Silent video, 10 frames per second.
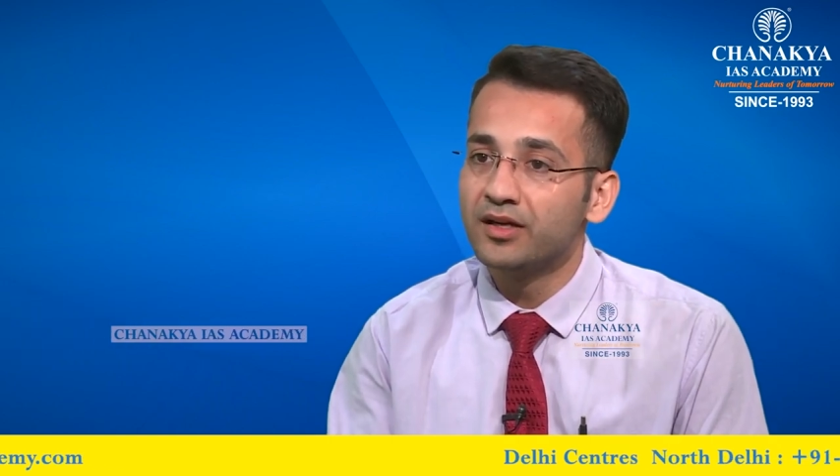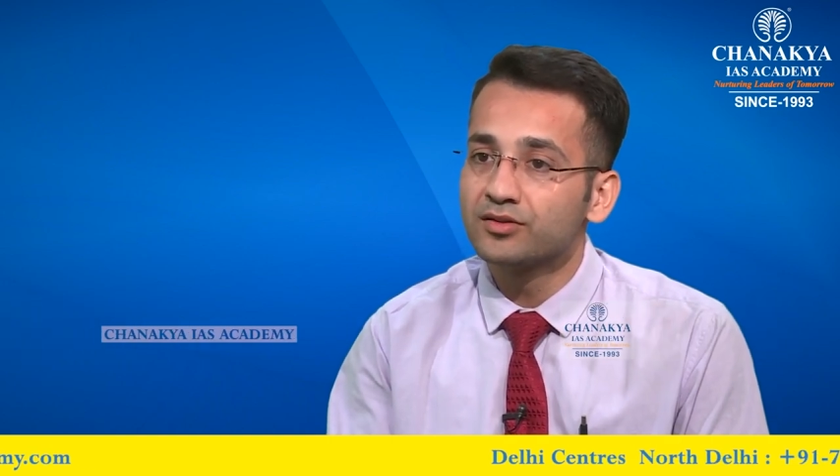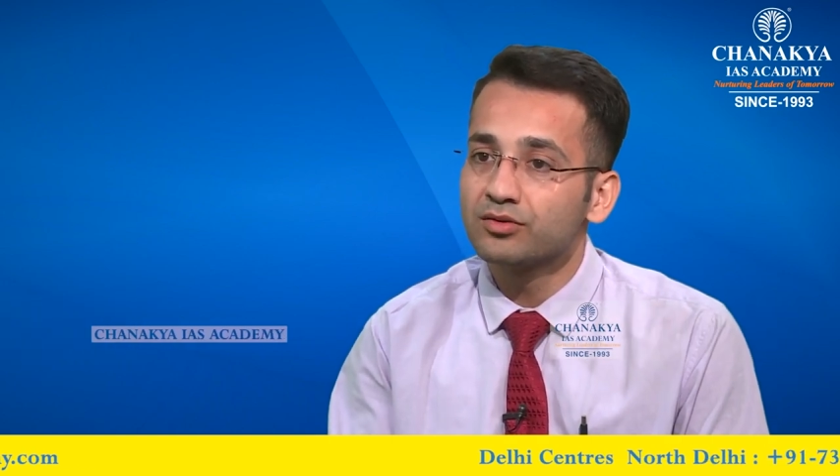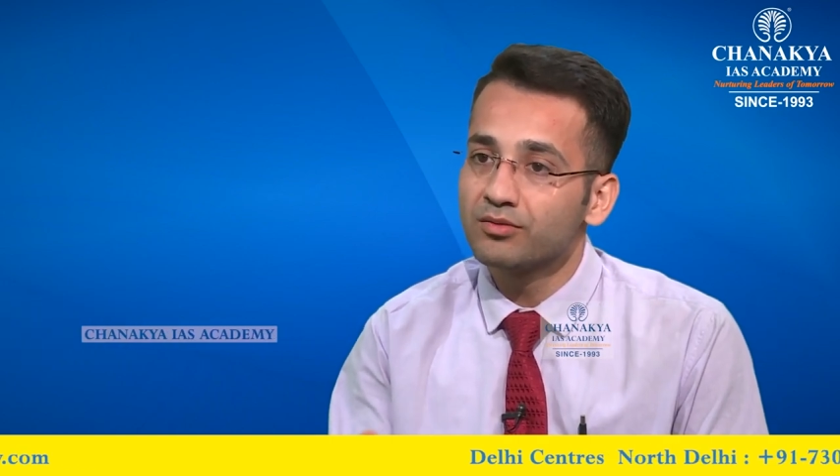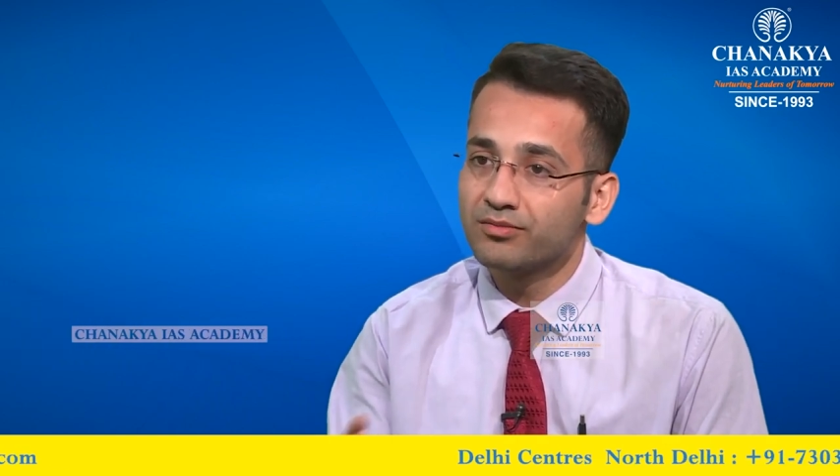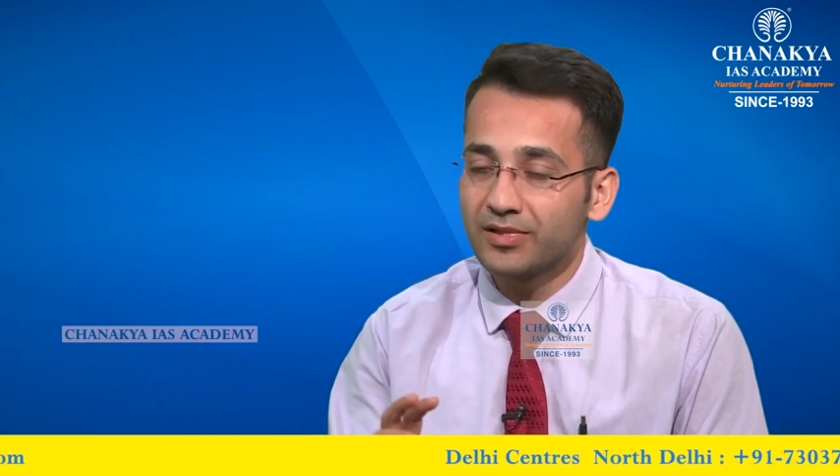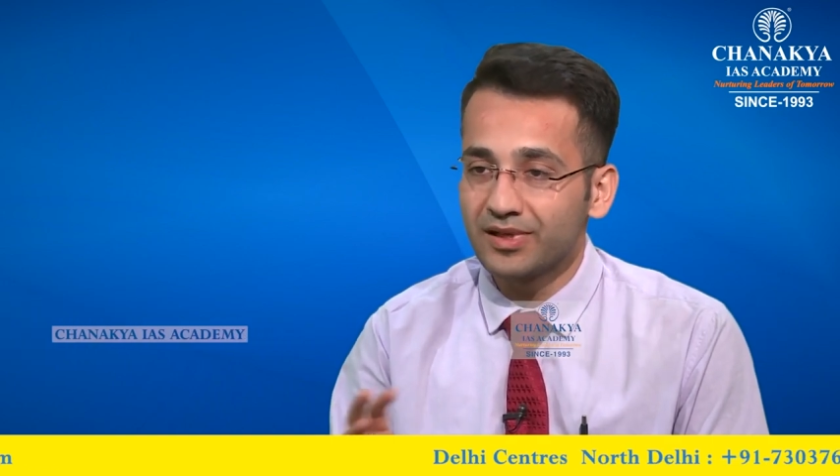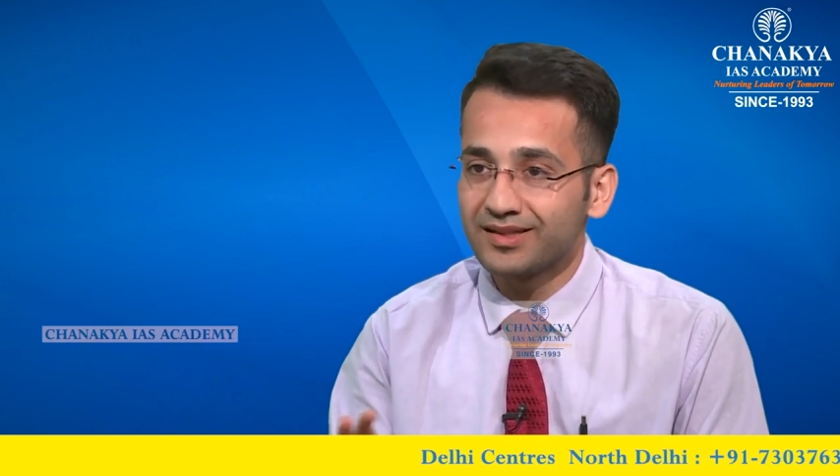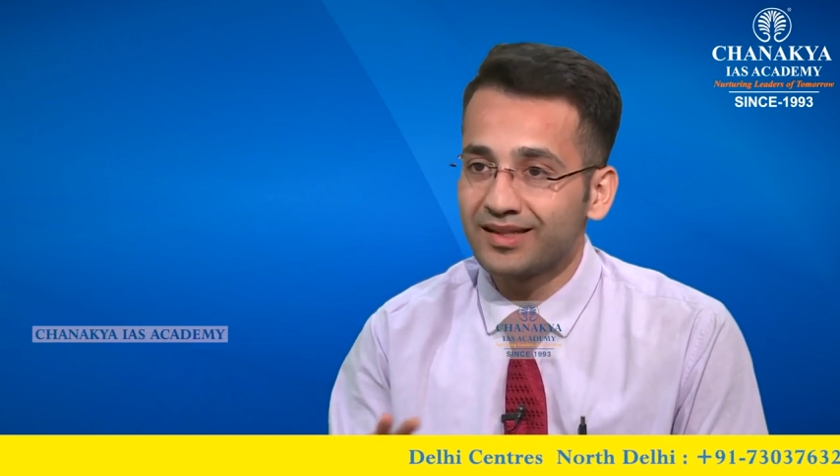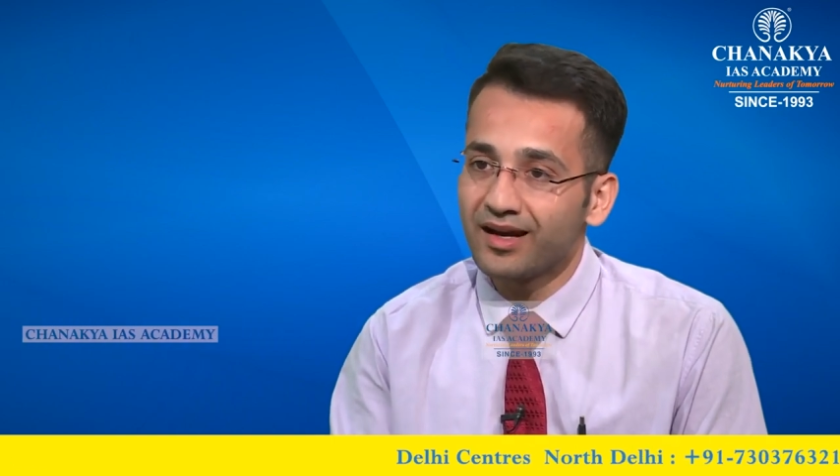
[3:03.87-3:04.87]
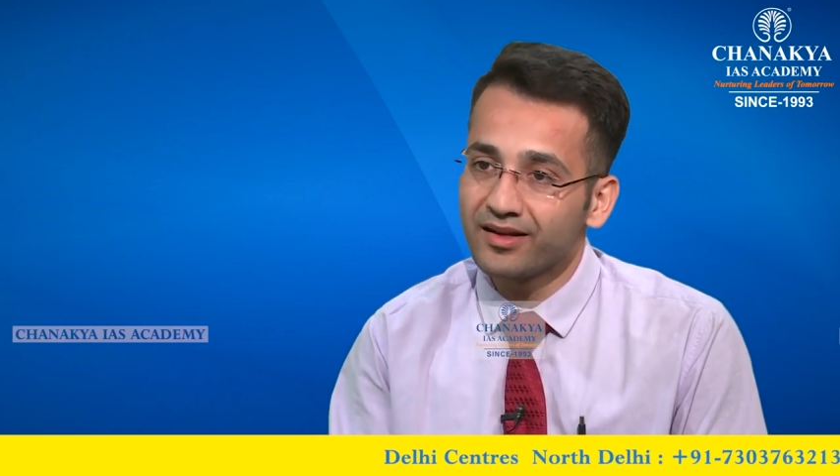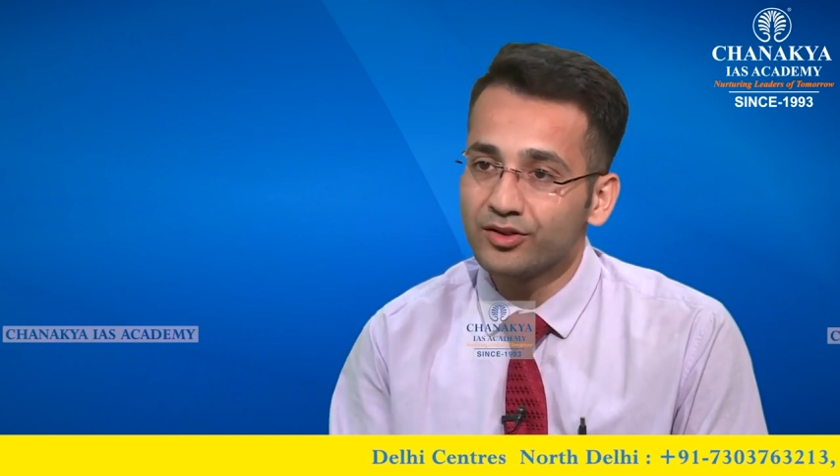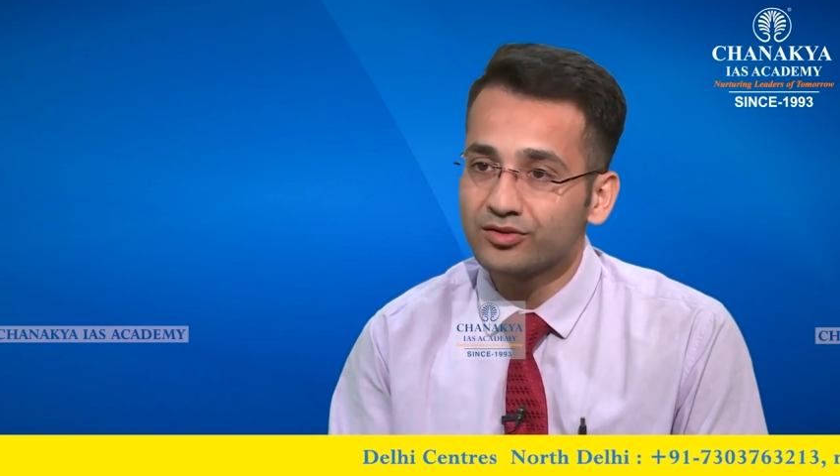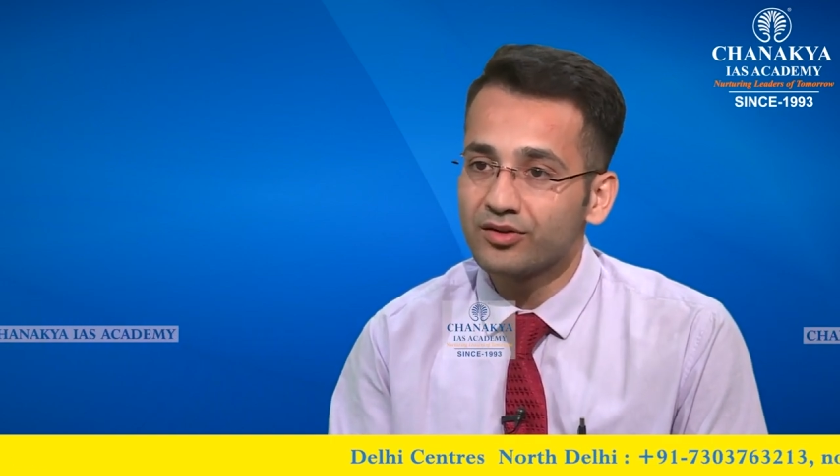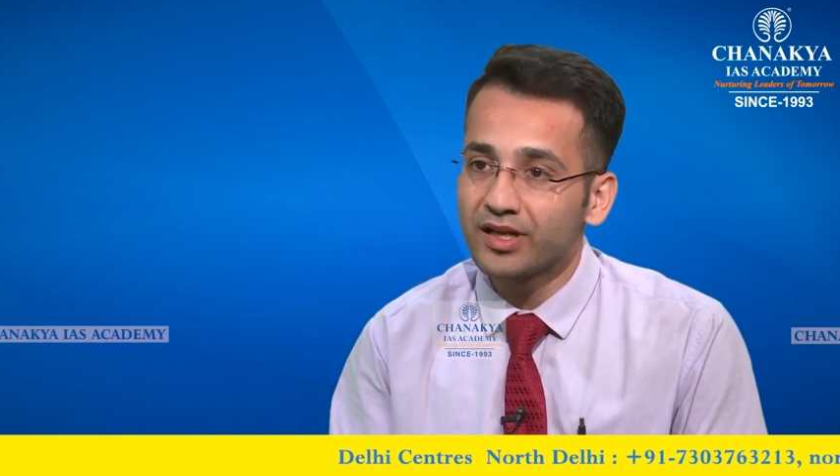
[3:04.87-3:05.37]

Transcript: So that I used to